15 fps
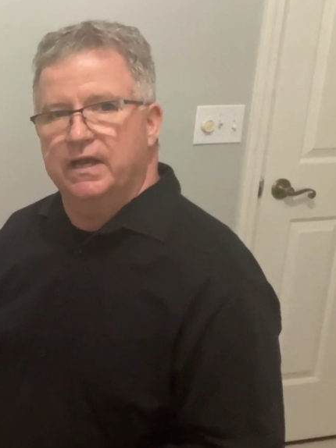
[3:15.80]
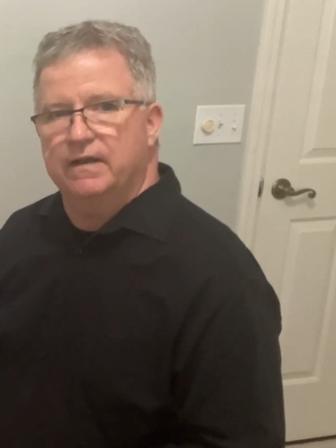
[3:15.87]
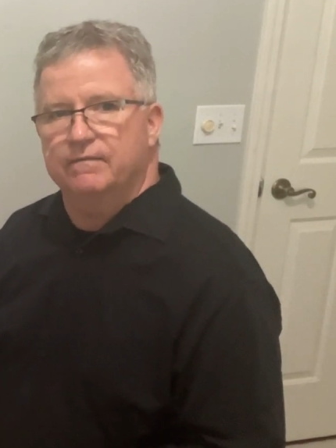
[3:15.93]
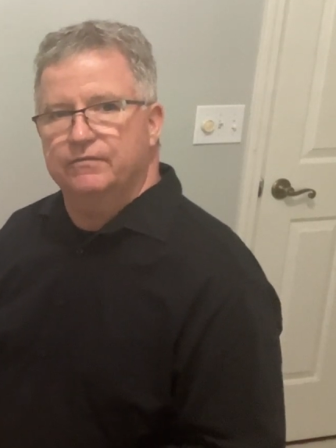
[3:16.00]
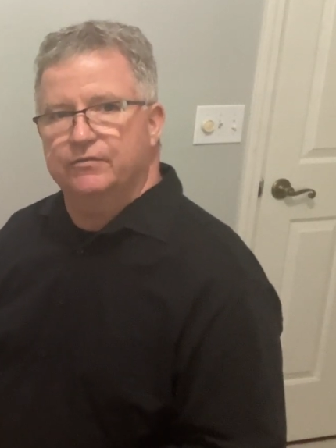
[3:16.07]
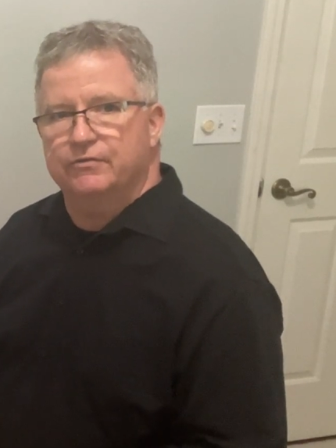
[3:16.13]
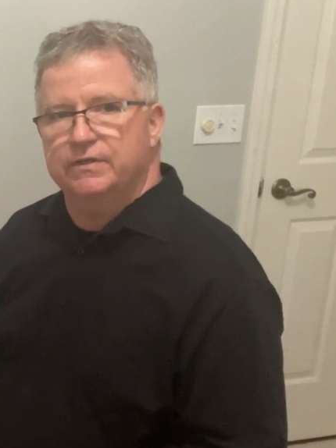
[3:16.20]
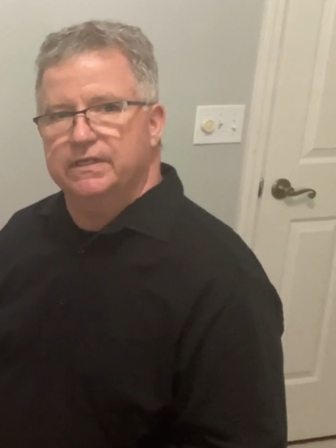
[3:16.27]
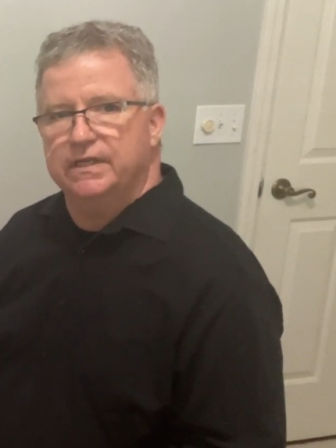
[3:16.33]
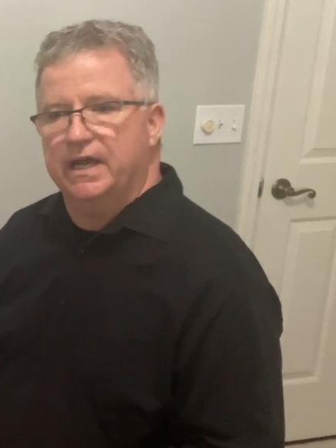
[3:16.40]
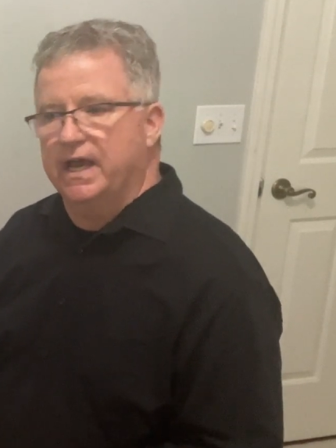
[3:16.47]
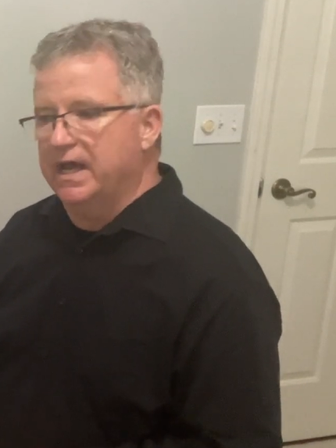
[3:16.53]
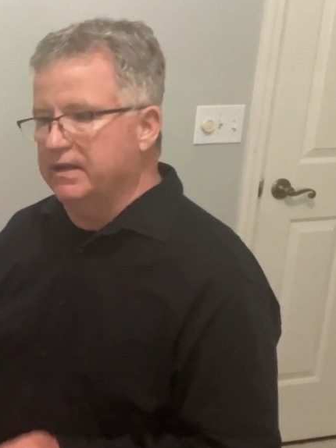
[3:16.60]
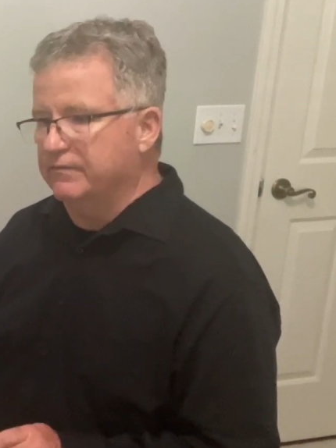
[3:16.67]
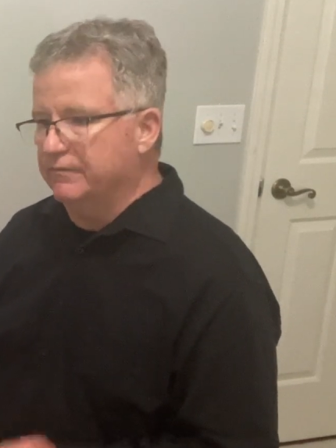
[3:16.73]
3
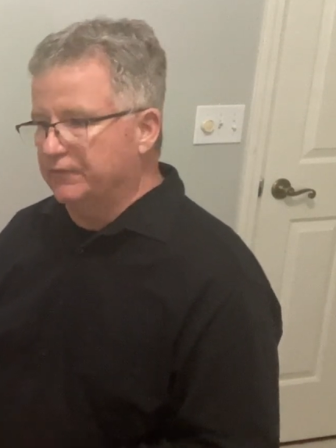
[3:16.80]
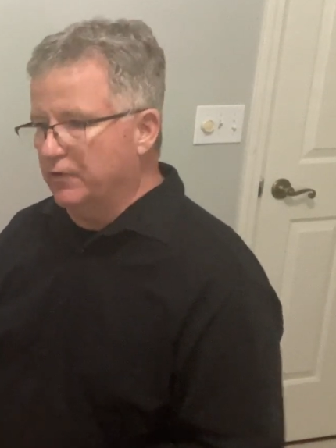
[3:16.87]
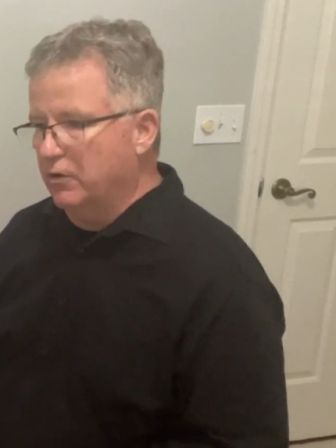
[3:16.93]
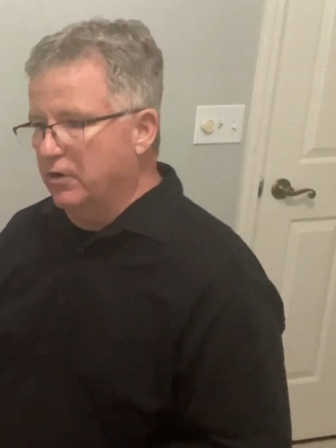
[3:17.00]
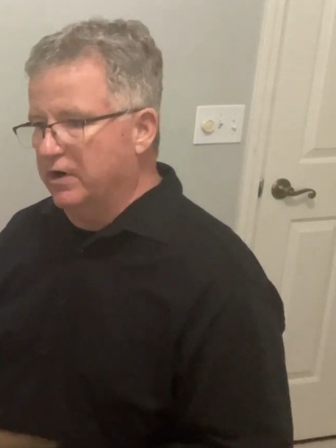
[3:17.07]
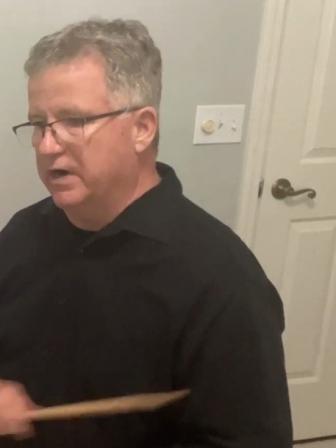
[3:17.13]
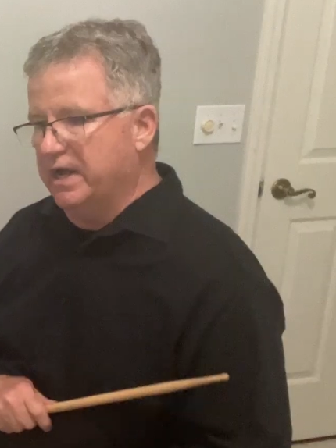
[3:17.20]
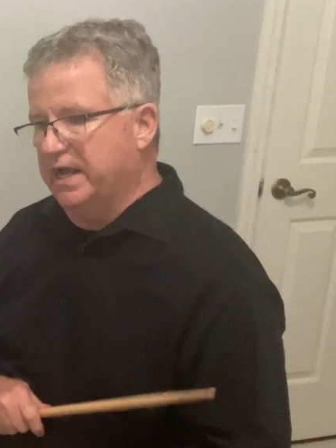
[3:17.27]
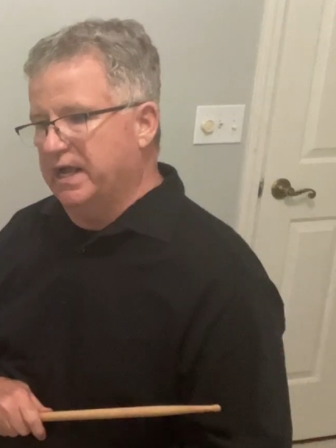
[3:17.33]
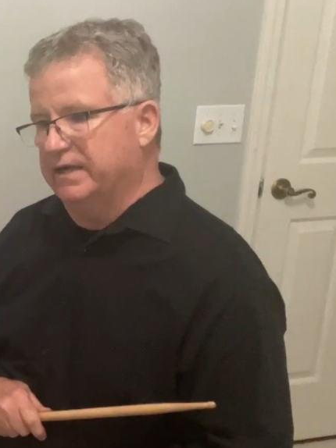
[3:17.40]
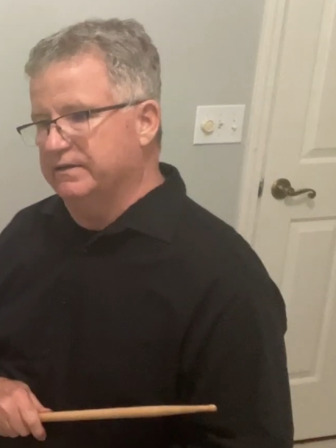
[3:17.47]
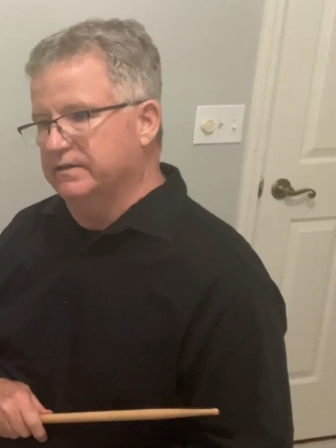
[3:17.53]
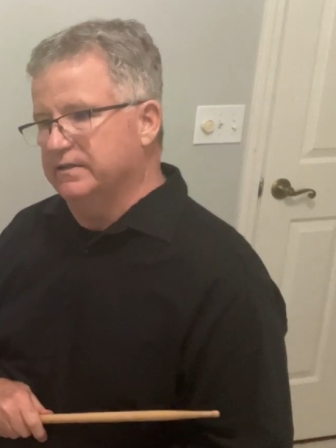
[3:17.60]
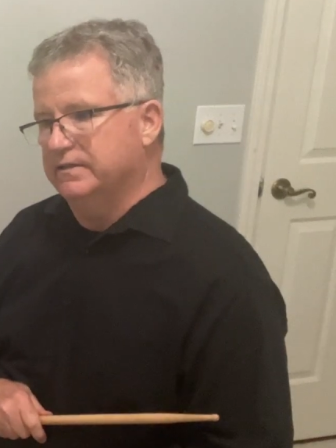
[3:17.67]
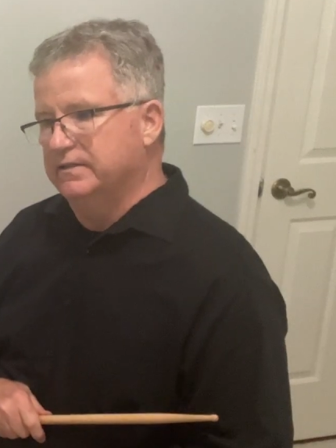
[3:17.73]
and 4 and.
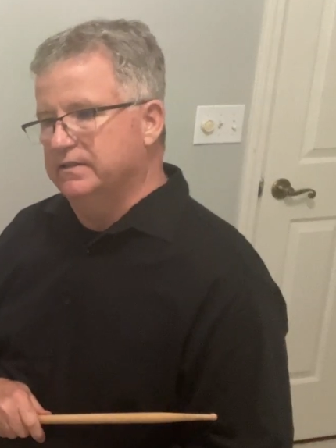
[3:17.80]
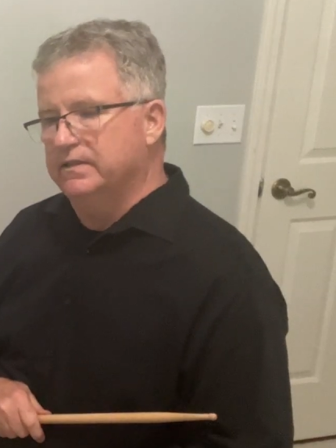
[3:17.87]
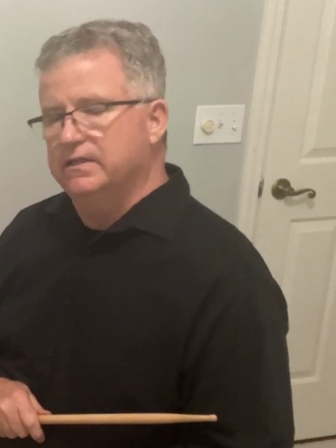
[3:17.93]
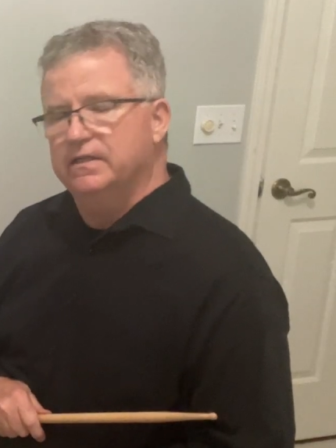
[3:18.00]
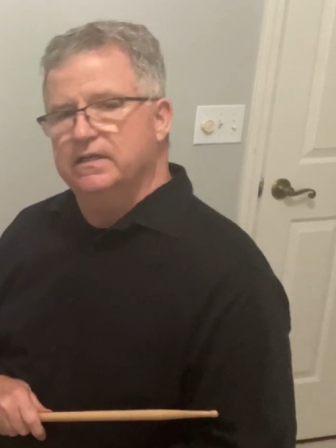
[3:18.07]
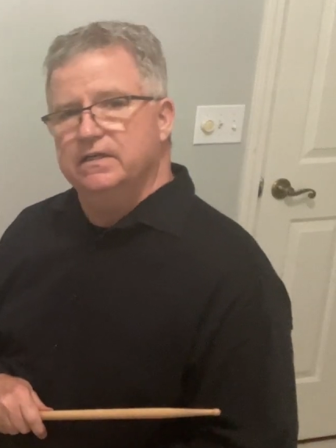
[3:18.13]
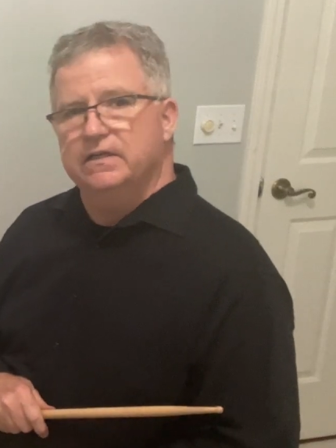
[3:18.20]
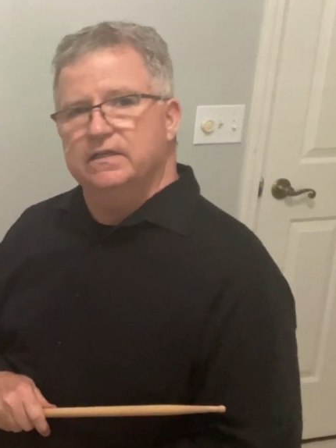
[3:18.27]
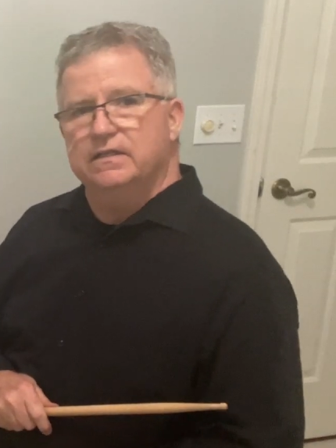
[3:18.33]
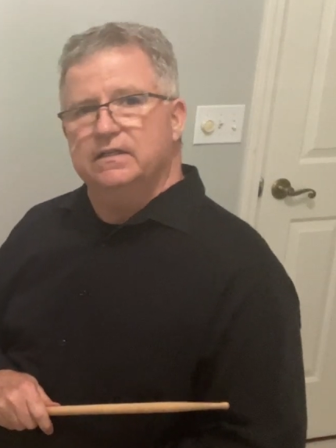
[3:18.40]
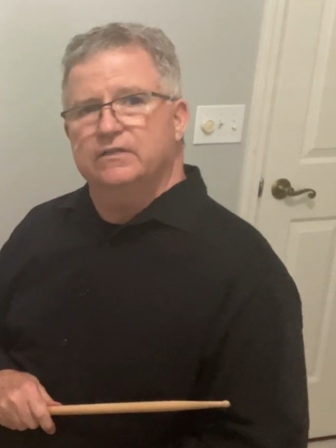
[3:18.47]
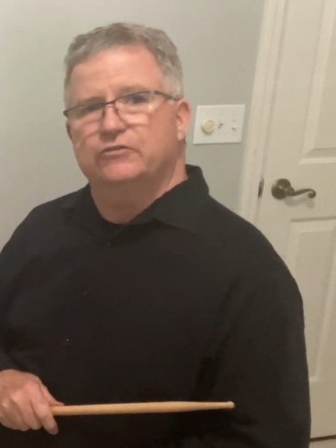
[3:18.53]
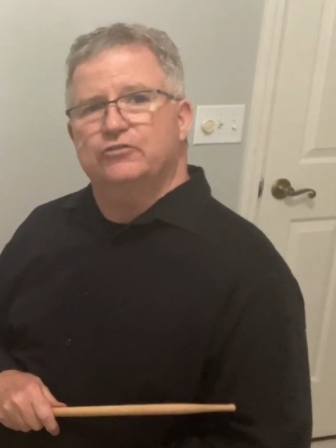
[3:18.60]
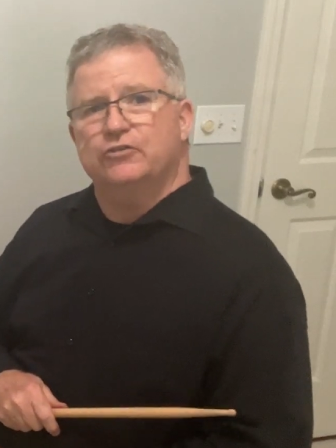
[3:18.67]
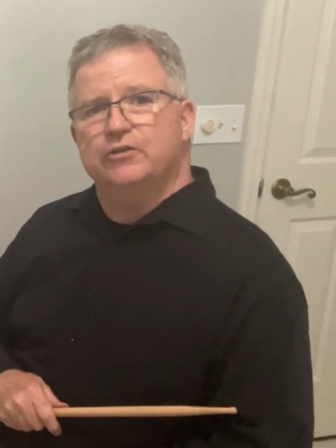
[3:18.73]

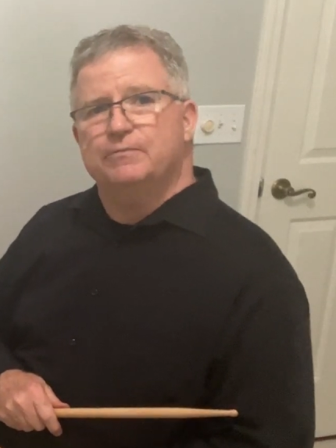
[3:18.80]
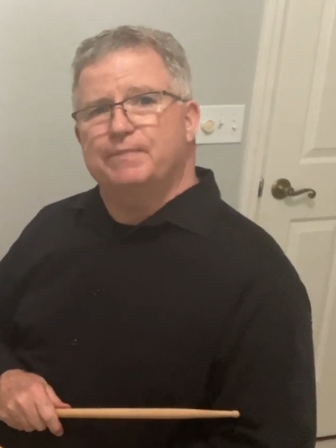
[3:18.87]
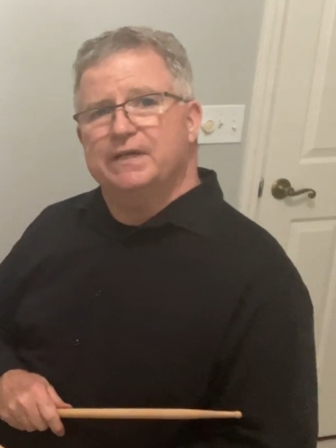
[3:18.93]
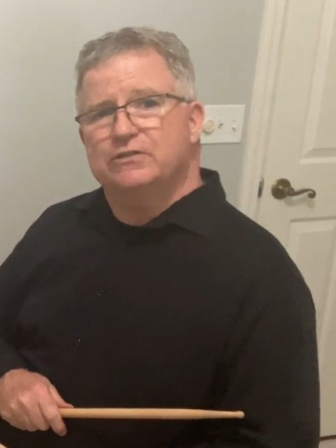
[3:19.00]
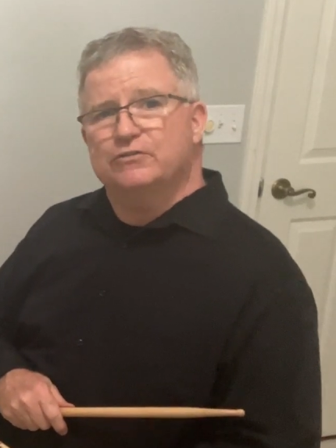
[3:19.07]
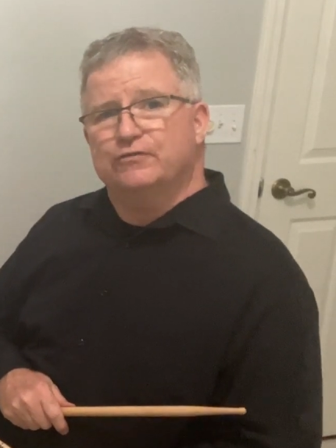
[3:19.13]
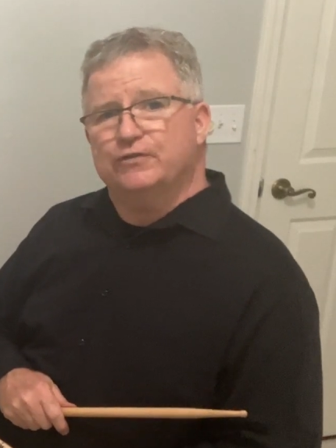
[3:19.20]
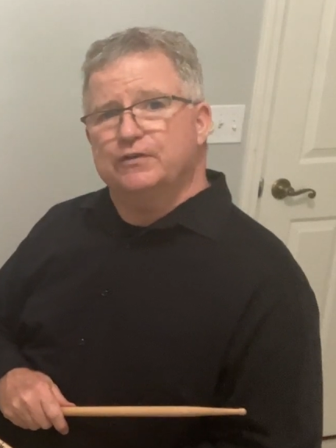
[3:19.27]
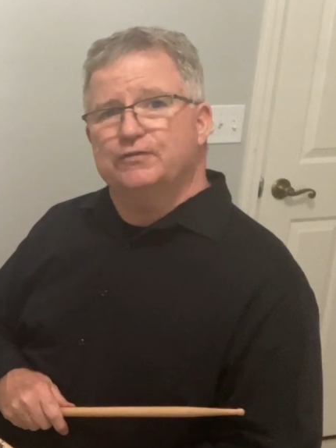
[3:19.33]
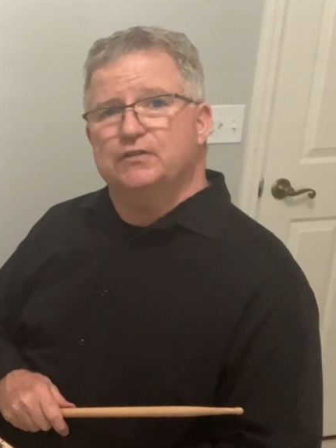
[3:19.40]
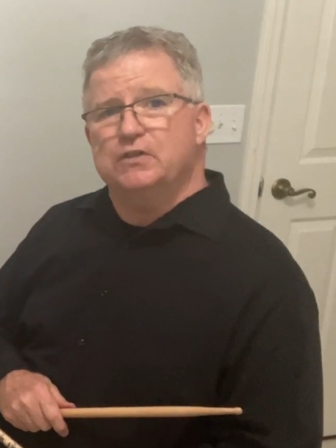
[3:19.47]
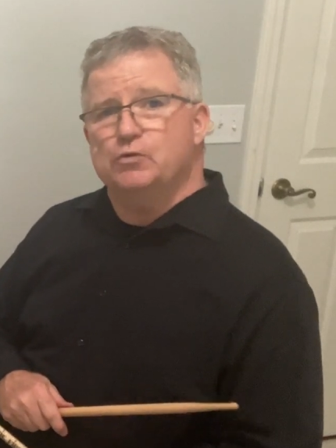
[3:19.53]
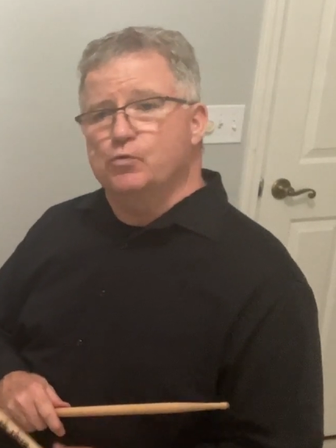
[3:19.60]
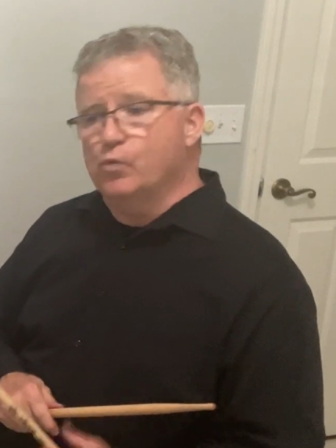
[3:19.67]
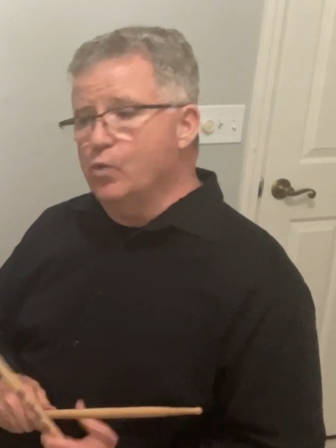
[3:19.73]
Let's turn to page
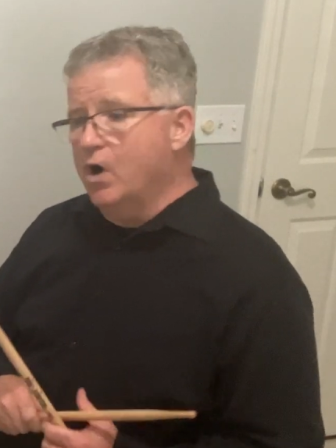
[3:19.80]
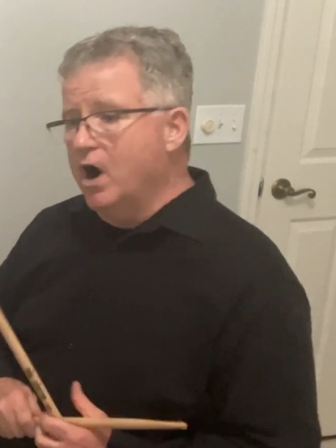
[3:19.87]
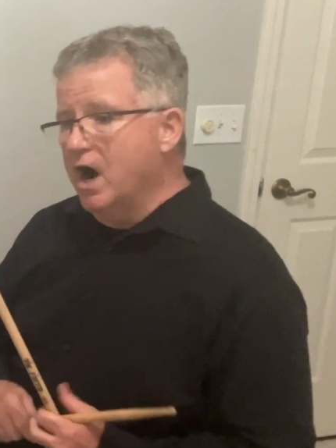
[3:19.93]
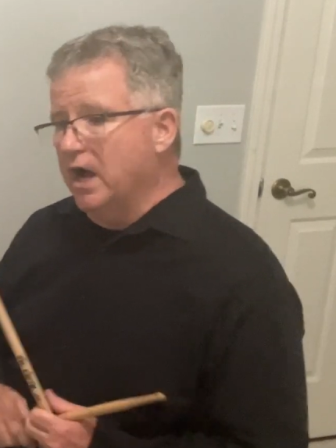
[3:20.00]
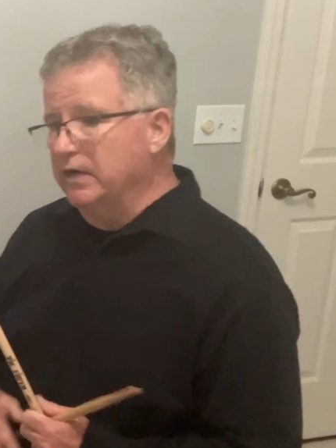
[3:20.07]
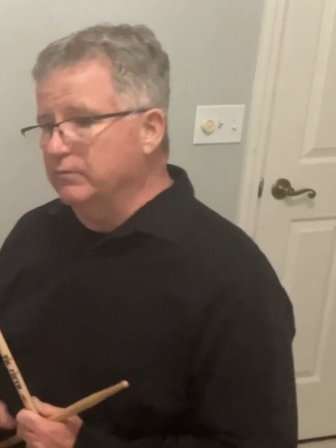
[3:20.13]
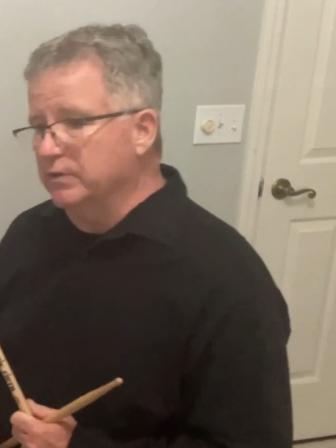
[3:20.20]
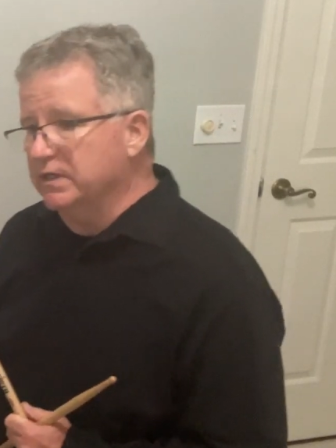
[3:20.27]
51.